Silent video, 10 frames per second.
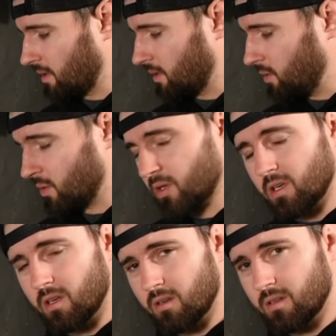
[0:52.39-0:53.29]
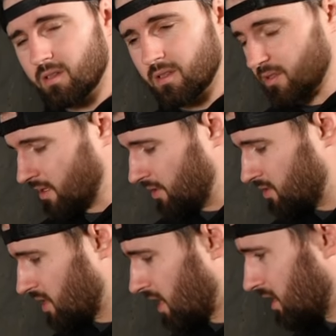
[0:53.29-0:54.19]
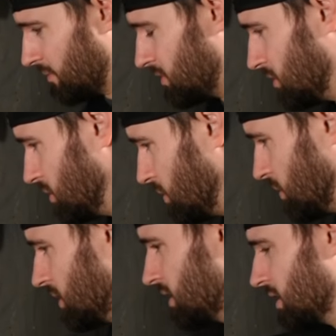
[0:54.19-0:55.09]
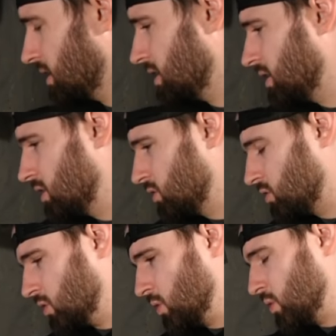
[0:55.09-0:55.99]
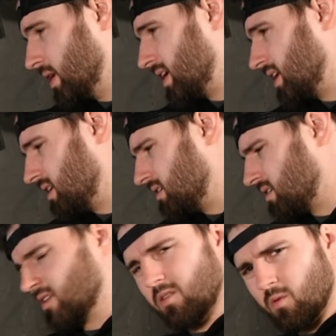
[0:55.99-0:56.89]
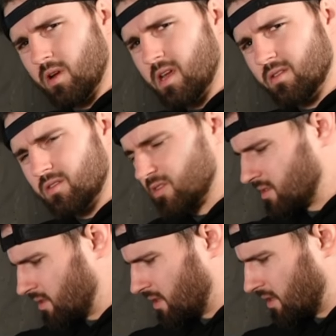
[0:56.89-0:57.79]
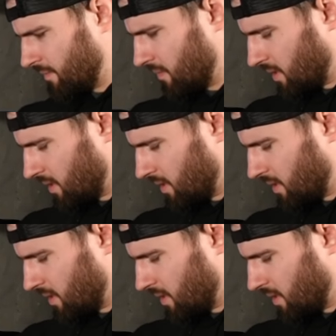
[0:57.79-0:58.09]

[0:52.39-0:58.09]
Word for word: you can cut uh, stock up to two and three eighths uh,